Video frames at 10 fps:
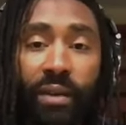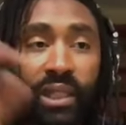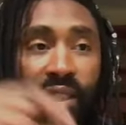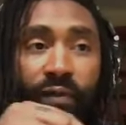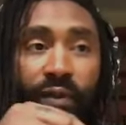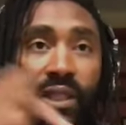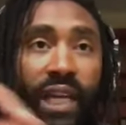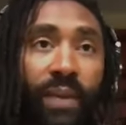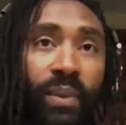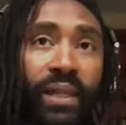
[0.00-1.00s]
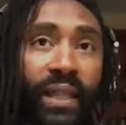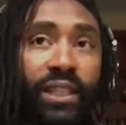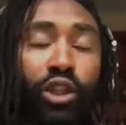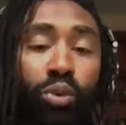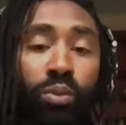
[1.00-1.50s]
because if you type in like
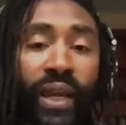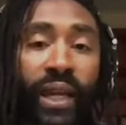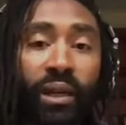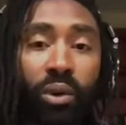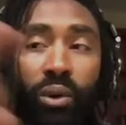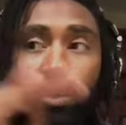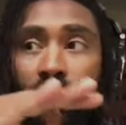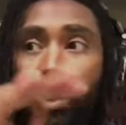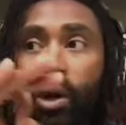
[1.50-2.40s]
Superman or